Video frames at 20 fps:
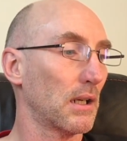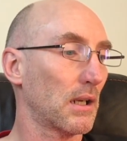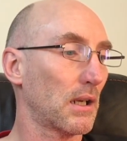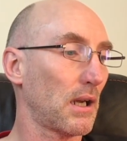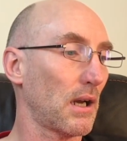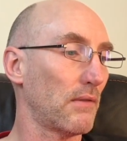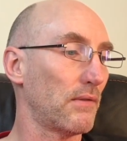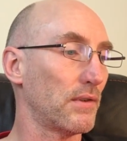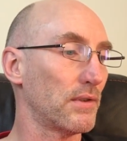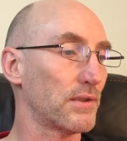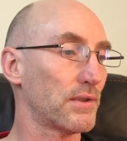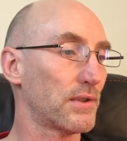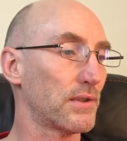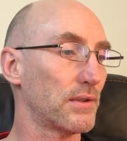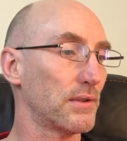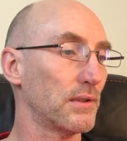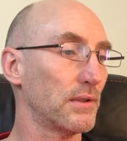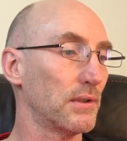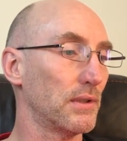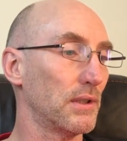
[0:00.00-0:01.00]

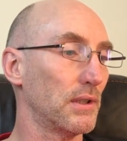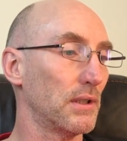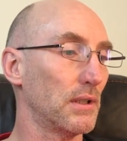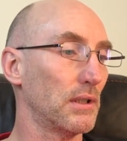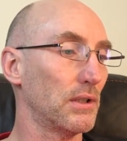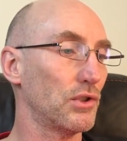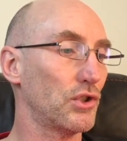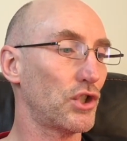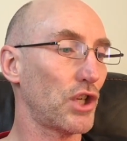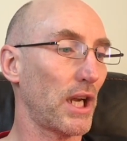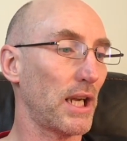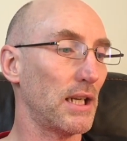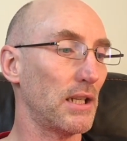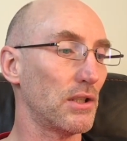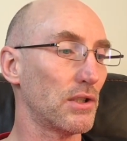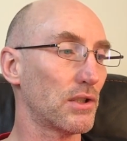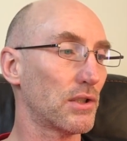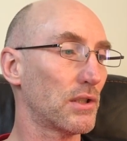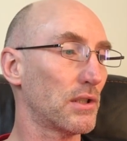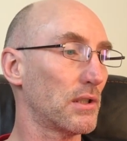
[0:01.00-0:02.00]
covers
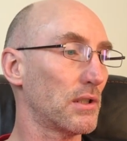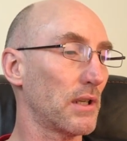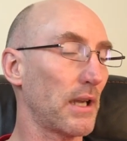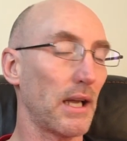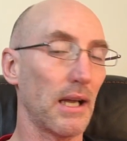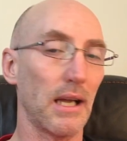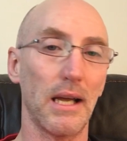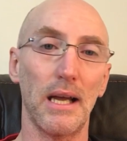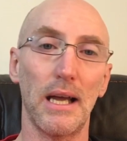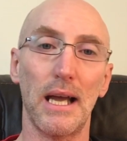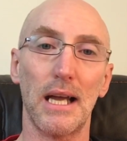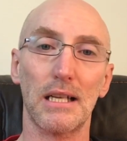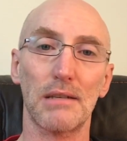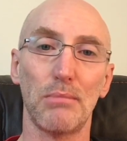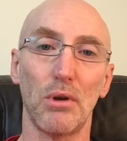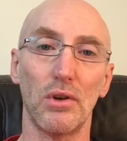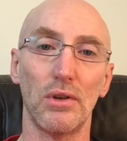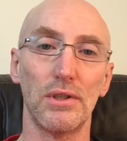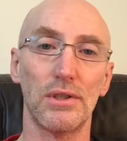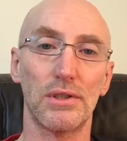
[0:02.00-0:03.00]
Shane's
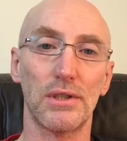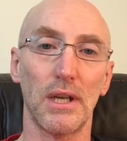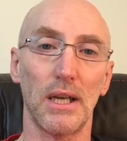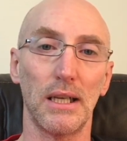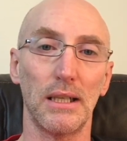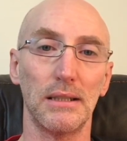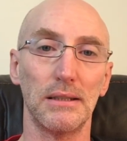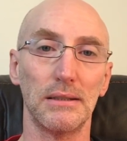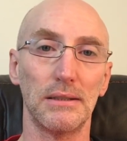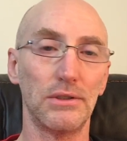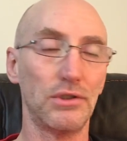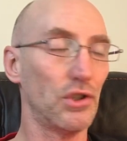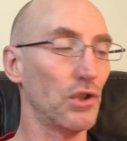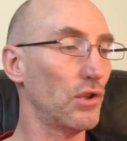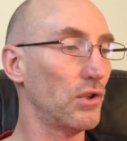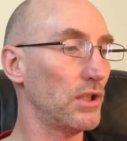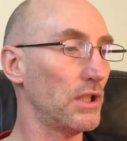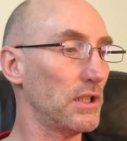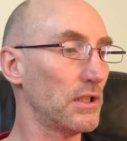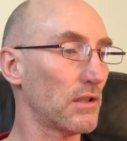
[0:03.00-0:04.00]
exploits and
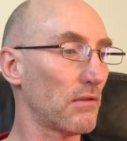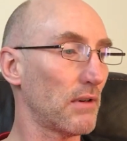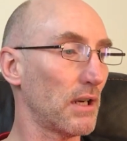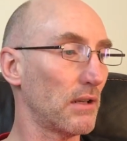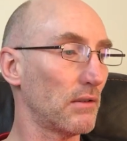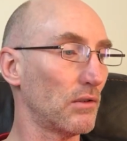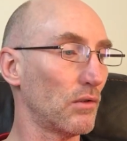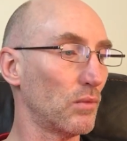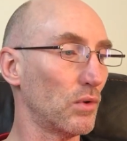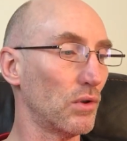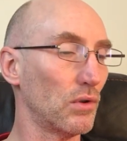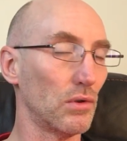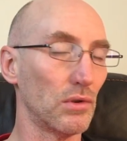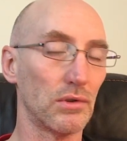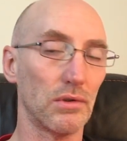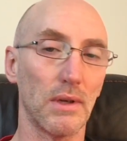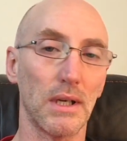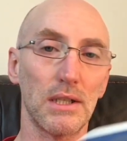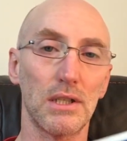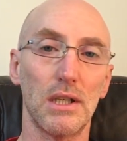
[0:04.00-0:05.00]
journeys around the world
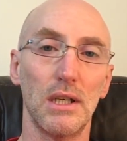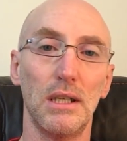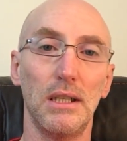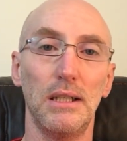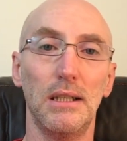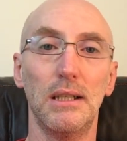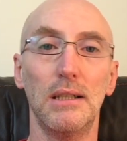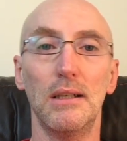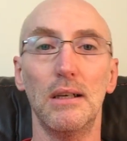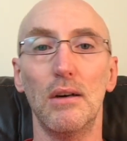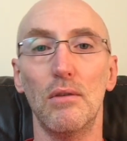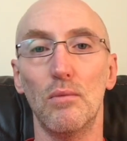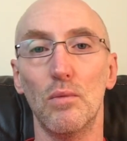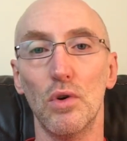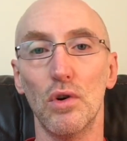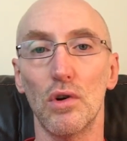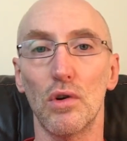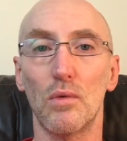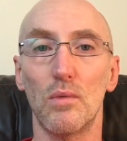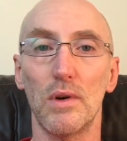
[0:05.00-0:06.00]
to actually
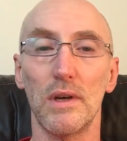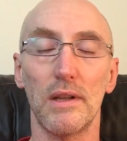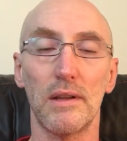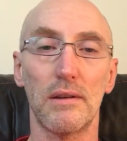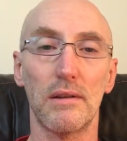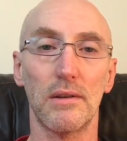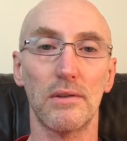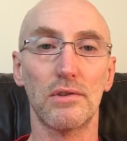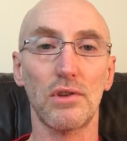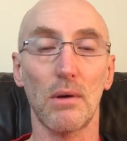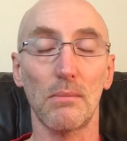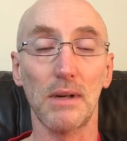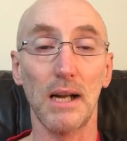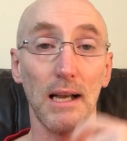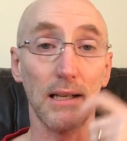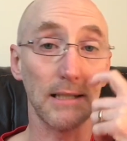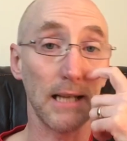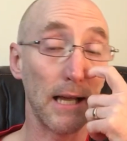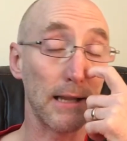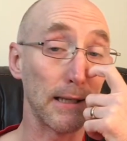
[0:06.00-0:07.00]
work with top
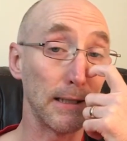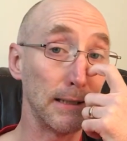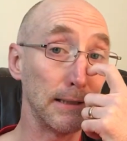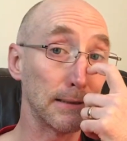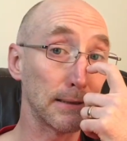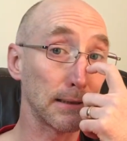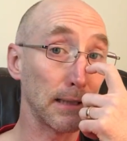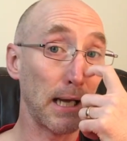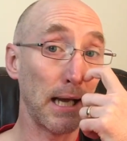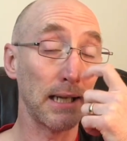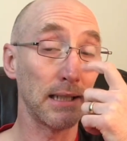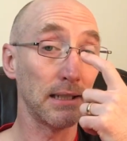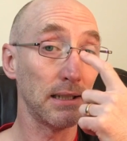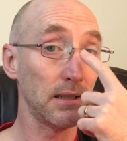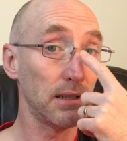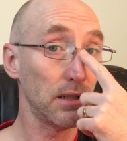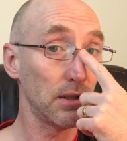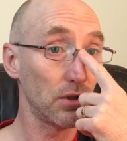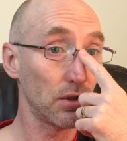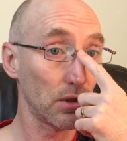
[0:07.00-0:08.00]
class athletes and
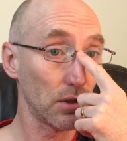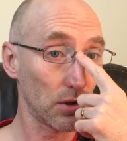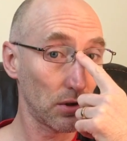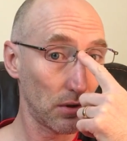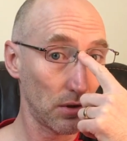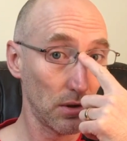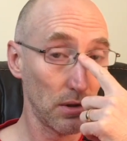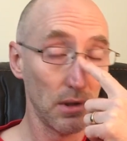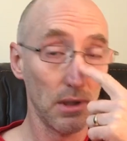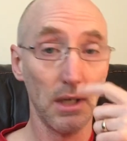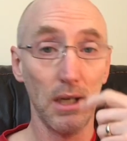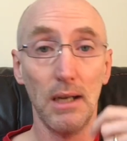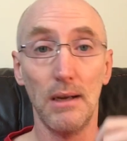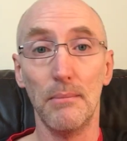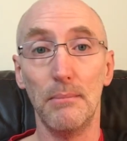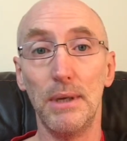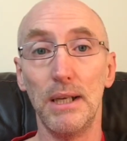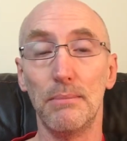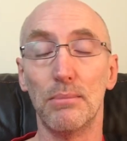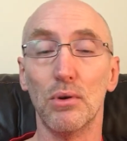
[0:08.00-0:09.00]
indigenous
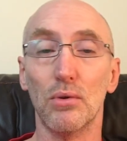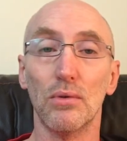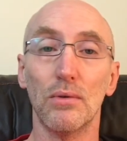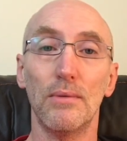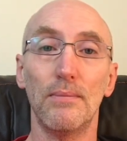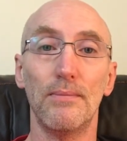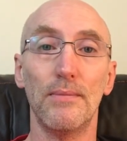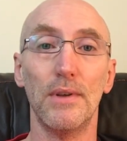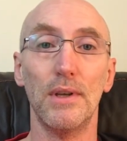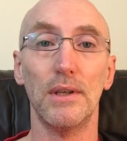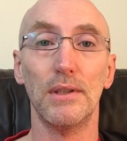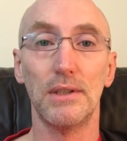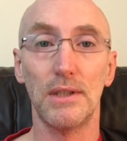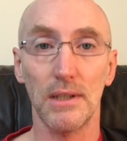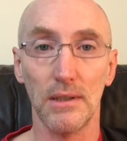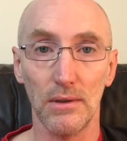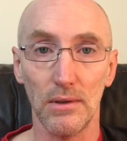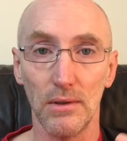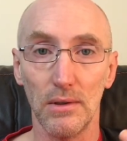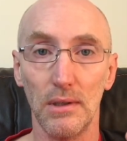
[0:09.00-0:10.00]
people
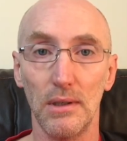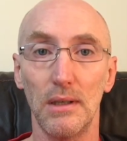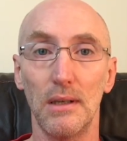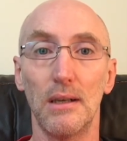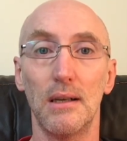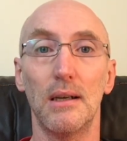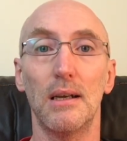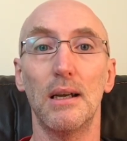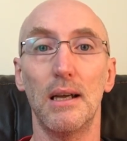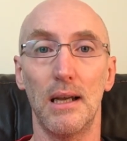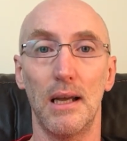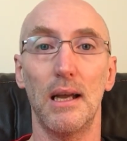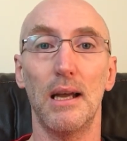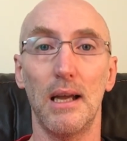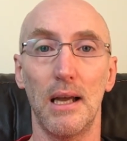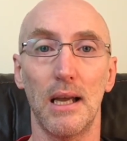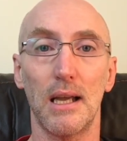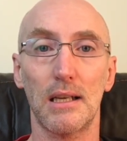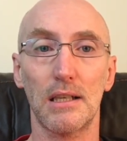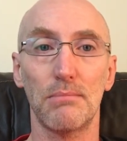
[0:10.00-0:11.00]
to
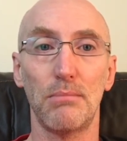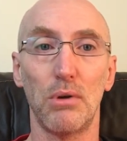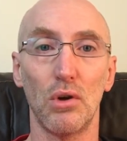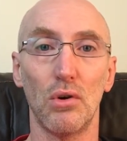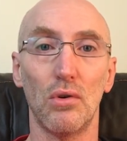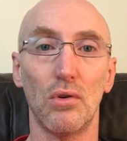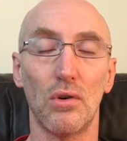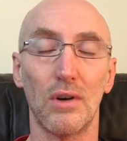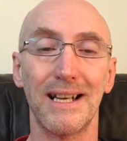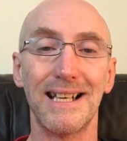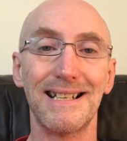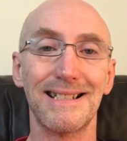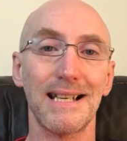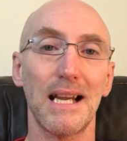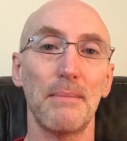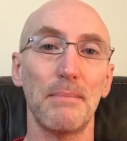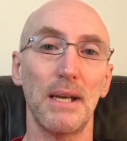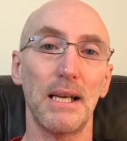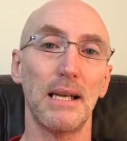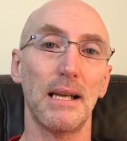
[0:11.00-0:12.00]
explore and
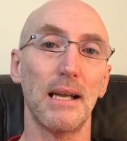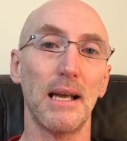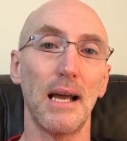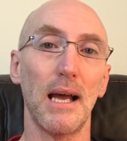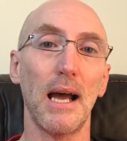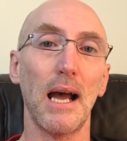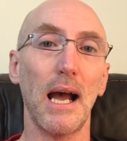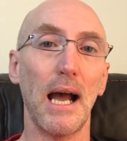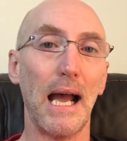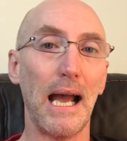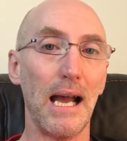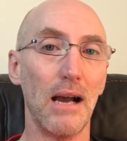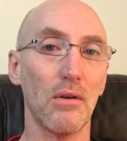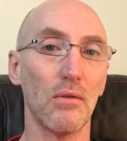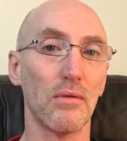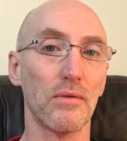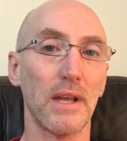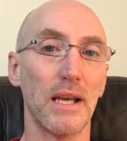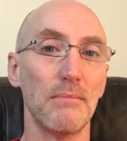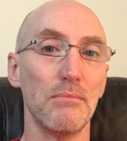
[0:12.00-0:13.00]
examine
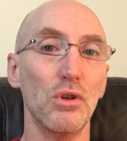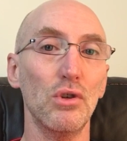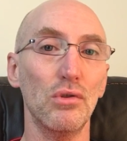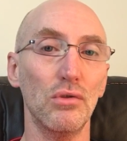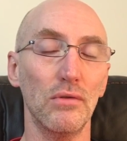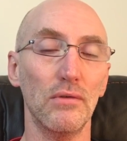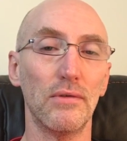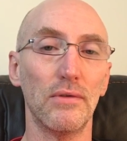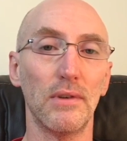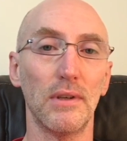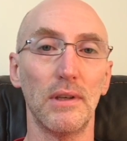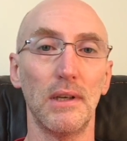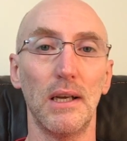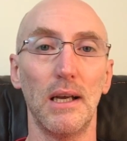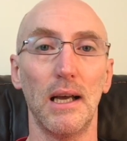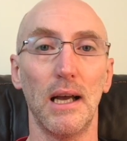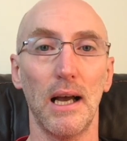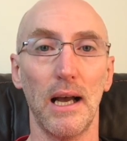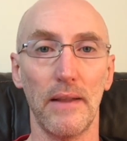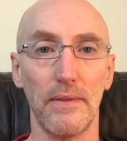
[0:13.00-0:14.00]
how they move,
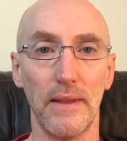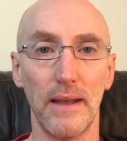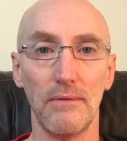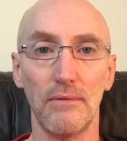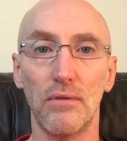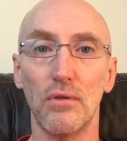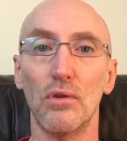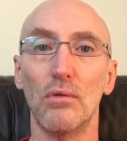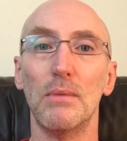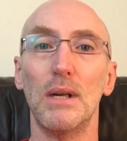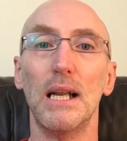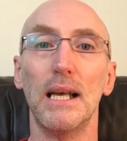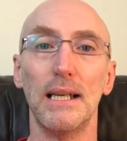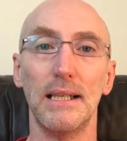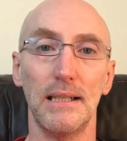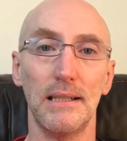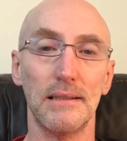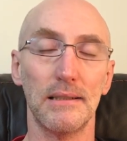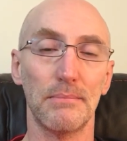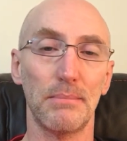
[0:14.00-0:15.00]
and then formulate
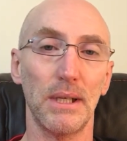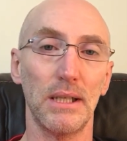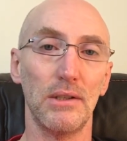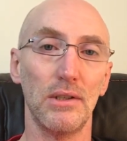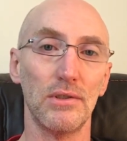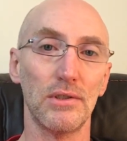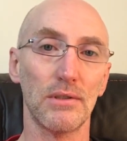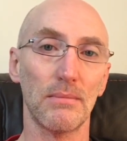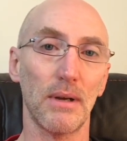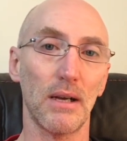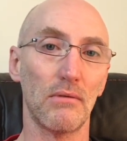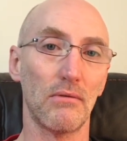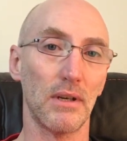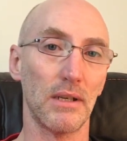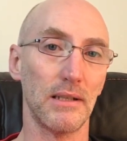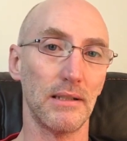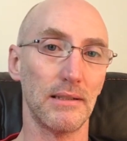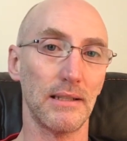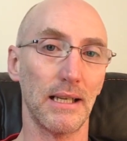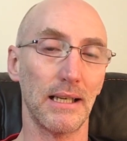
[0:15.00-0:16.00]
his opinions about
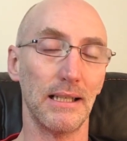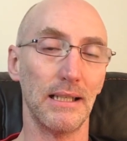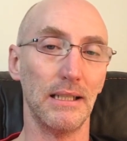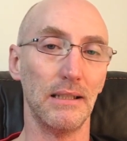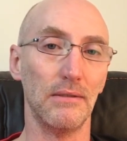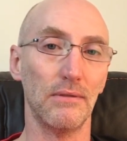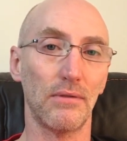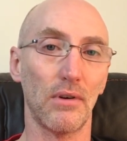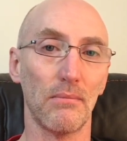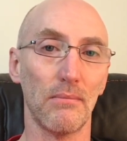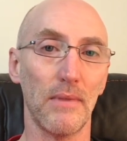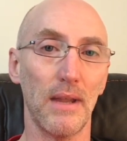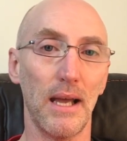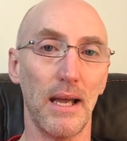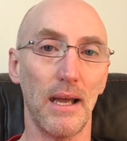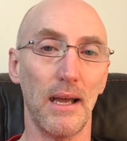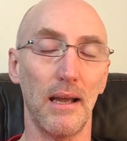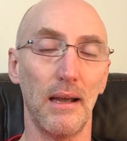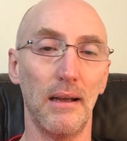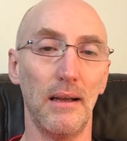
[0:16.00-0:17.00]
running technique from
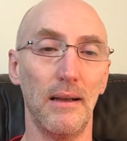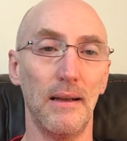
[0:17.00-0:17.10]
there.